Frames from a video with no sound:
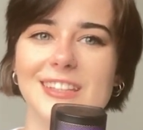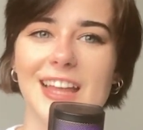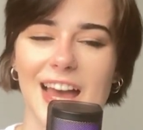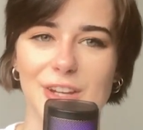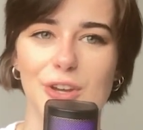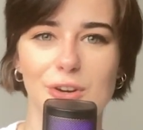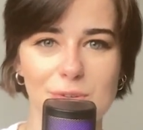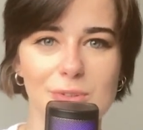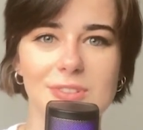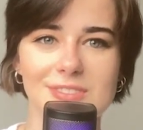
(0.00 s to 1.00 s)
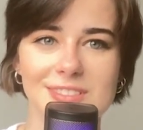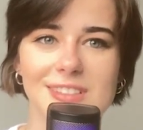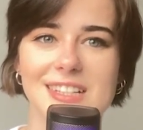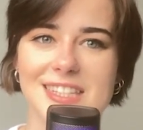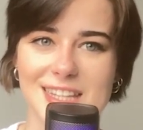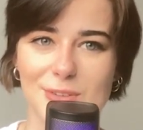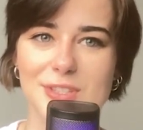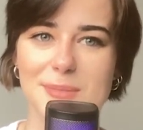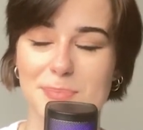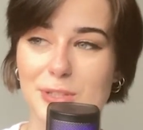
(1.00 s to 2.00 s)
I know it
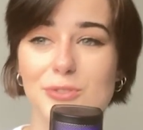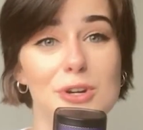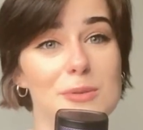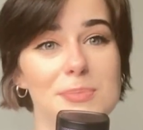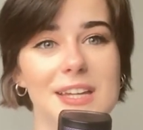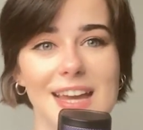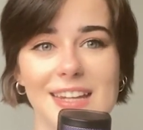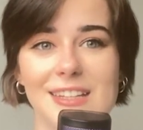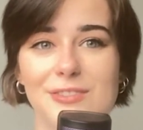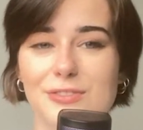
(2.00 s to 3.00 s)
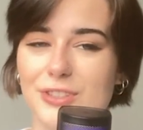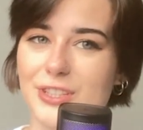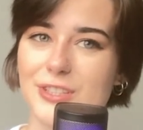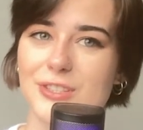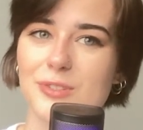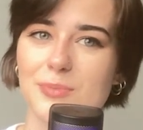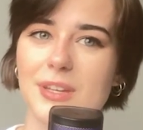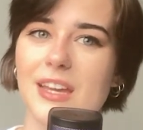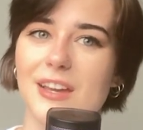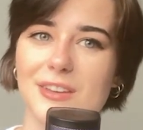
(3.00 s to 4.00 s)
sounds a bit too complicated for this to
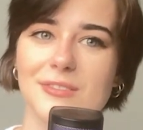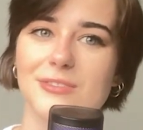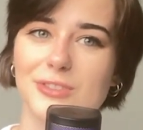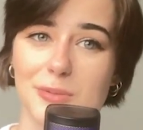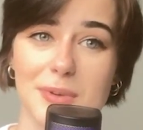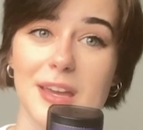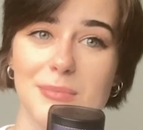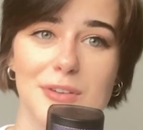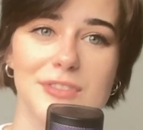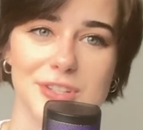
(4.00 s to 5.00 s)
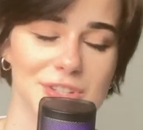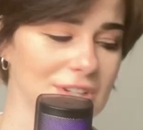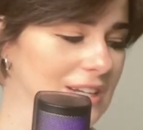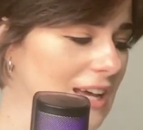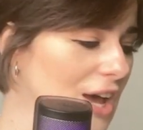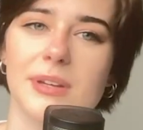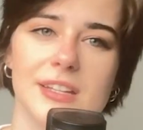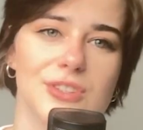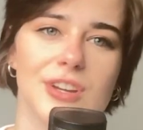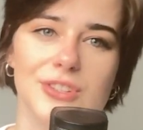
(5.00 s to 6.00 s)
be a topic about fashion, but
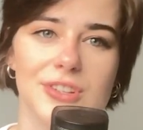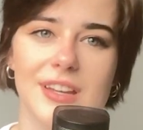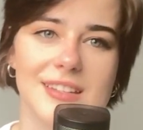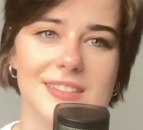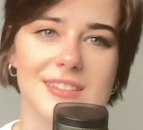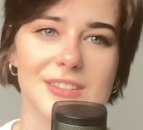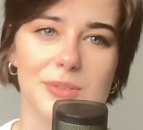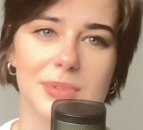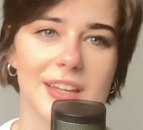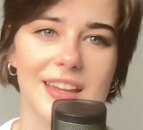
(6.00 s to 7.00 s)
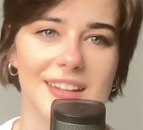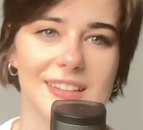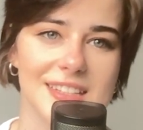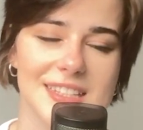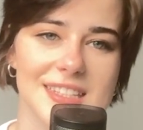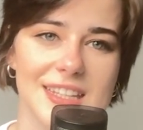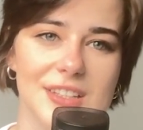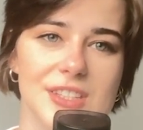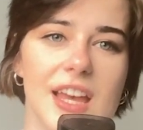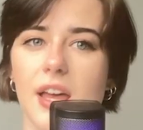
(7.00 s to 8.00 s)
it's not actually as complicated as it seems.